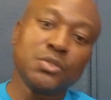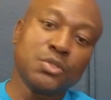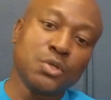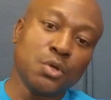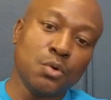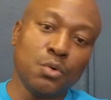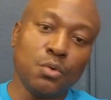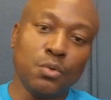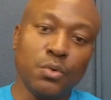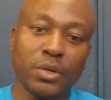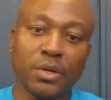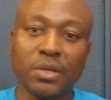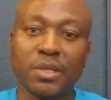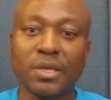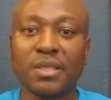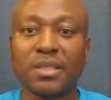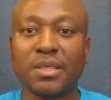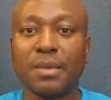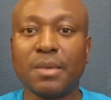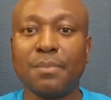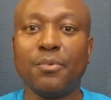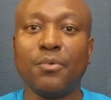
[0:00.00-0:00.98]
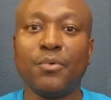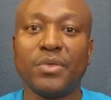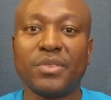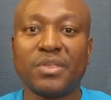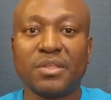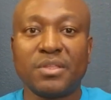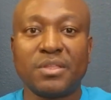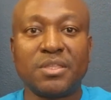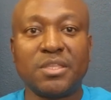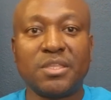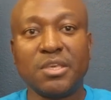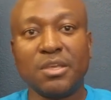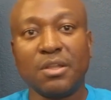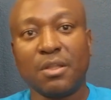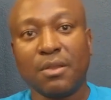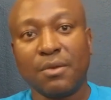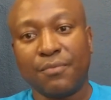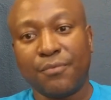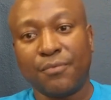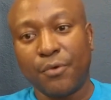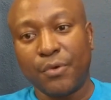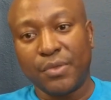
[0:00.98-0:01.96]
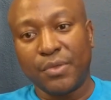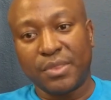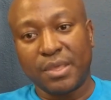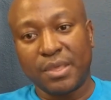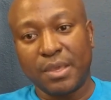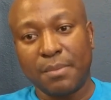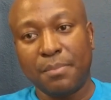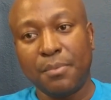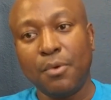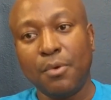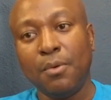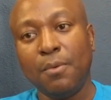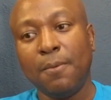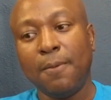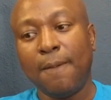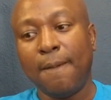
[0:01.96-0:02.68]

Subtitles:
So a good example is a dealer, for example.